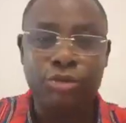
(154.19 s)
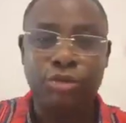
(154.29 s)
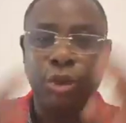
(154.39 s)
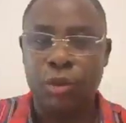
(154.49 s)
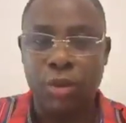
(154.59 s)

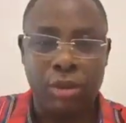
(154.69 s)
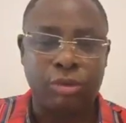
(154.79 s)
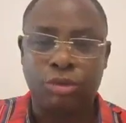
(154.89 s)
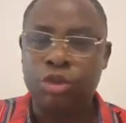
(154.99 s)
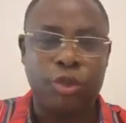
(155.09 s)
to the
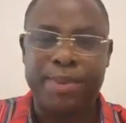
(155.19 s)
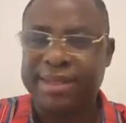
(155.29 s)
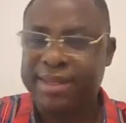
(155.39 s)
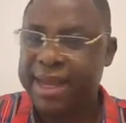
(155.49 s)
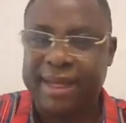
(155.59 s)
world through
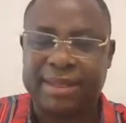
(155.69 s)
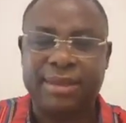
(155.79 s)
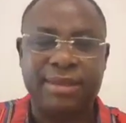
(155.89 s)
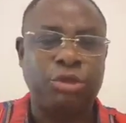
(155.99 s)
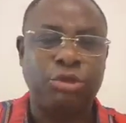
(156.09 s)

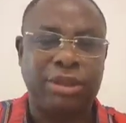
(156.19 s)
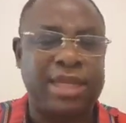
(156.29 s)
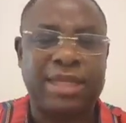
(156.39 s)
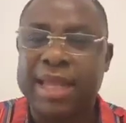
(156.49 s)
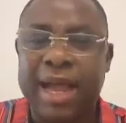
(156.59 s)
SpaceX, through
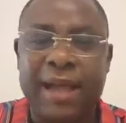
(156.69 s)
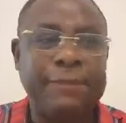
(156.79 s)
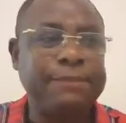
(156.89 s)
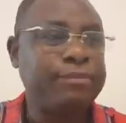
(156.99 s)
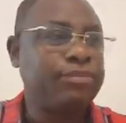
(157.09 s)
Tesla,
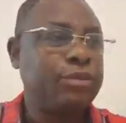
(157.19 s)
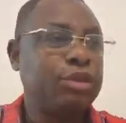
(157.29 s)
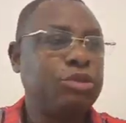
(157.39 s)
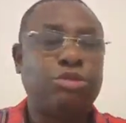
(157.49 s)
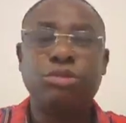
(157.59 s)

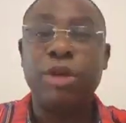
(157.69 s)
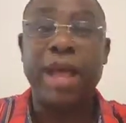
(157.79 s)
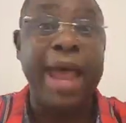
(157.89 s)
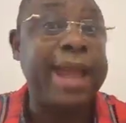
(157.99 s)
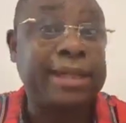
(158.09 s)
through
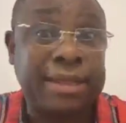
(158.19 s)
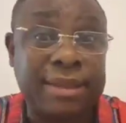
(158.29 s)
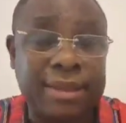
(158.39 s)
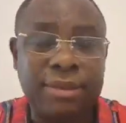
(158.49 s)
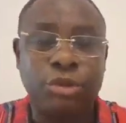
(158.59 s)

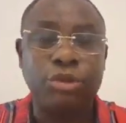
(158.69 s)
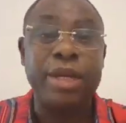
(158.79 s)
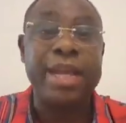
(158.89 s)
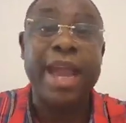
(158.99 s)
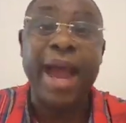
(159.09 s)
X,
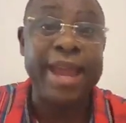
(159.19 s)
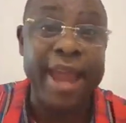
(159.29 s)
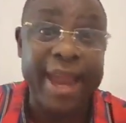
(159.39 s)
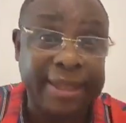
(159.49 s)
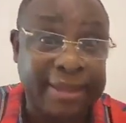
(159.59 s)
through
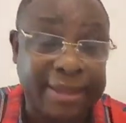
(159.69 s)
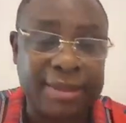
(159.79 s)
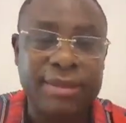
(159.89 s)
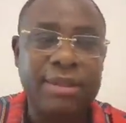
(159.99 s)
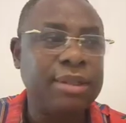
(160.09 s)

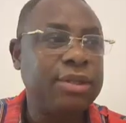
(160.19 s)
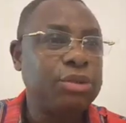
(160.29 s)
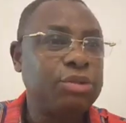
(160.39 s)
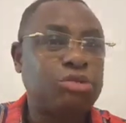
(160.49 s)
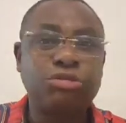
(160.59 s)
AIX,
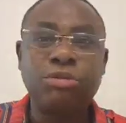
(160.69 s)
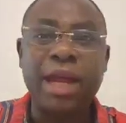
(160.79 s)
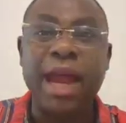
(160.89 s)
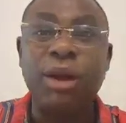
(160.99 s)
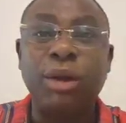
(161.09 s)
through
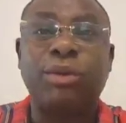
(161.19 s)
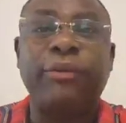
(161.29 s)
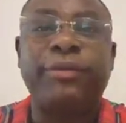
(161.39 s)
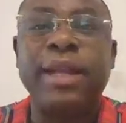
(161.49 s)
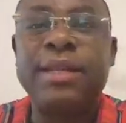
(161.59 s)
a lot
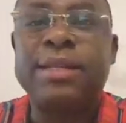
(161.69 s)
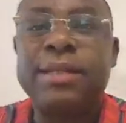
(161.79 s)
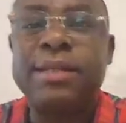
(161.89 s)
of things